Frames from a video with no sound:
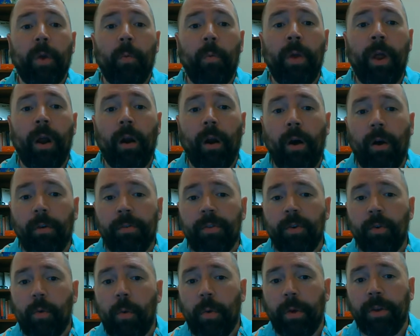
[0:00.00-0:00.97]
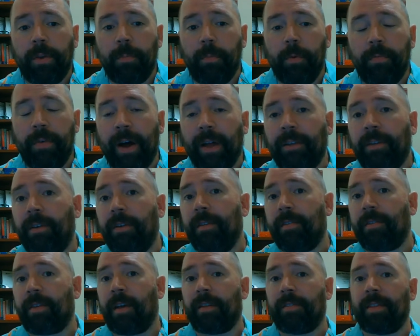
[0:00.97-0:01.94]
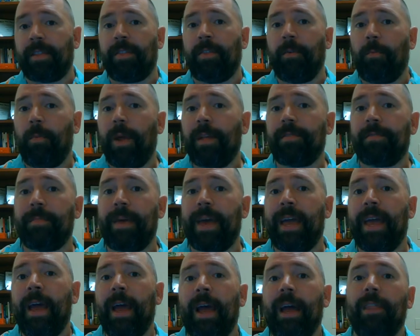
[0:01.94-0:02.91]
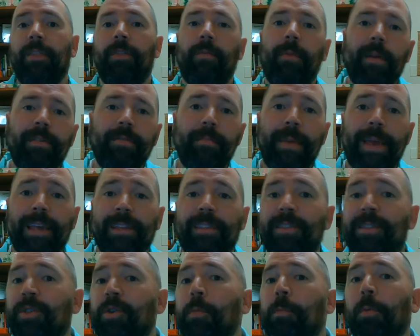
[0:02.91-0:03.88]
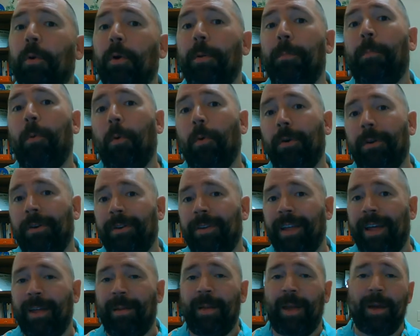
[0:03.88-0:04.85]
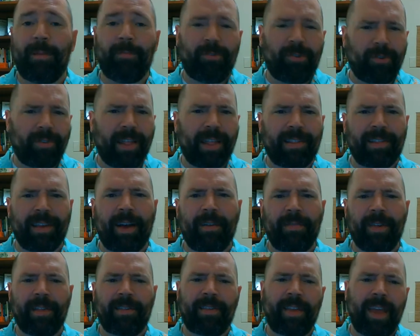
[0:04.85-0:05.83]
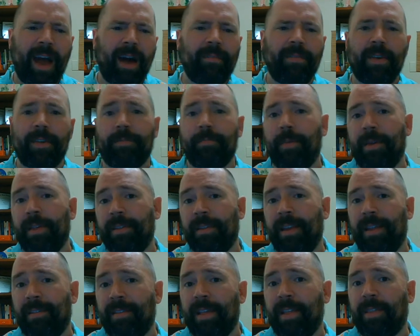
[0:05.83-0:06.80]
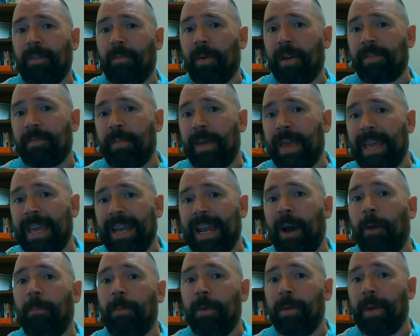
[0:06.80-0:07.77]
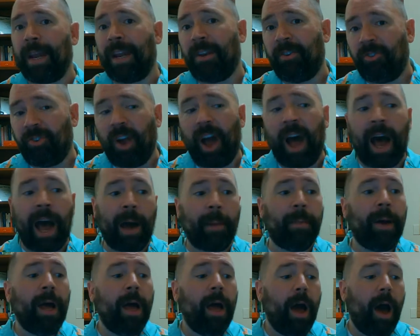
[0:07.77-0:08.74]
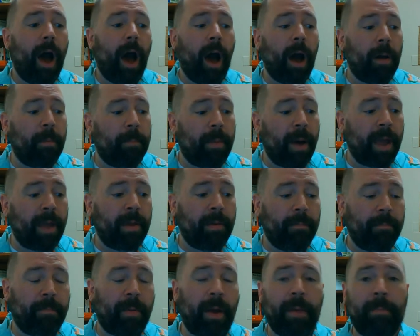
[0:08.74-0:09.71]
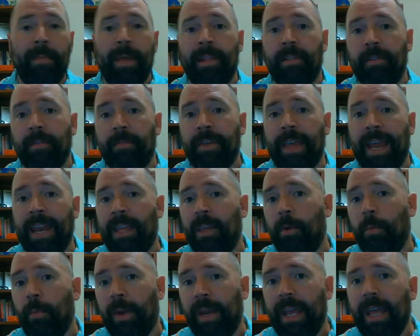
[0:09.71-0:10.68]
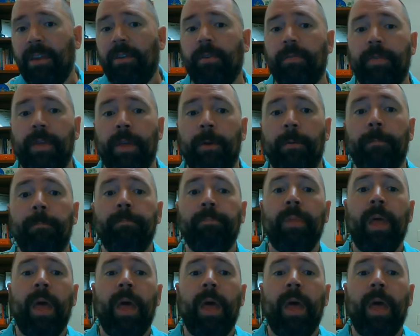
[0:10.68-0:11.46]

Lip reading: We are also going to move on to discussing the resume. The resume is super important. I'm sure that's obvious. The obvious reason is that the resume can help you get a job by means of getting you an interview.